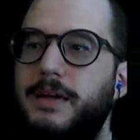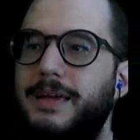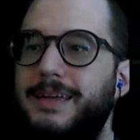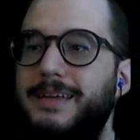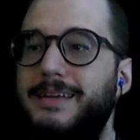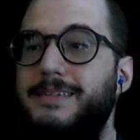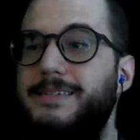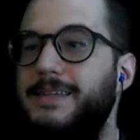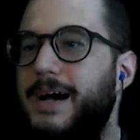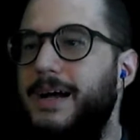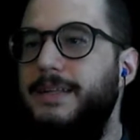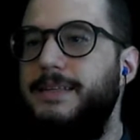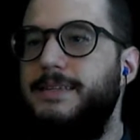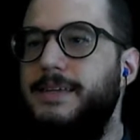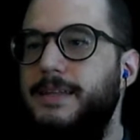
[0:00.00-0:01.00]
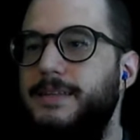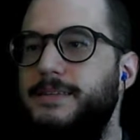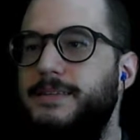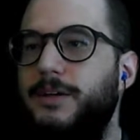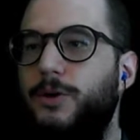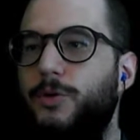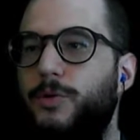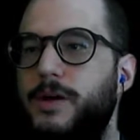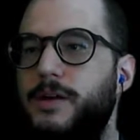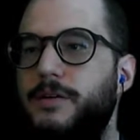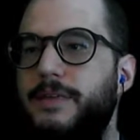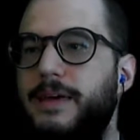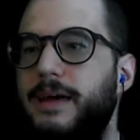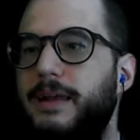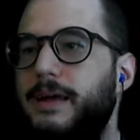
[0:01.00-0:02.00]
Is 9 cents greater
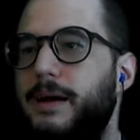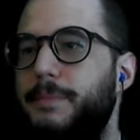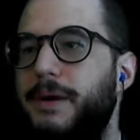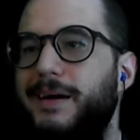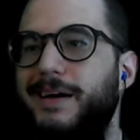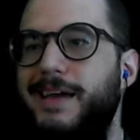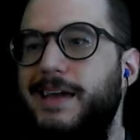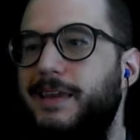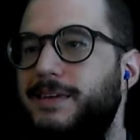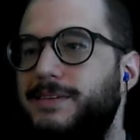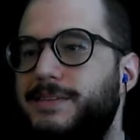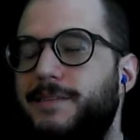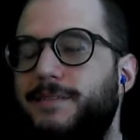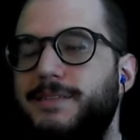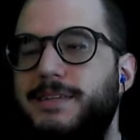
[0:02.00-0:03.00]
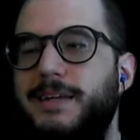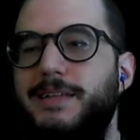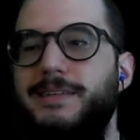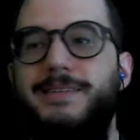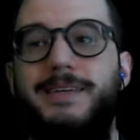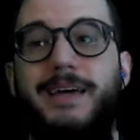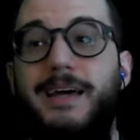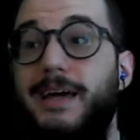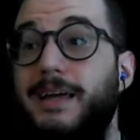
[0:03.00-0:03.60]
than about 87 cents?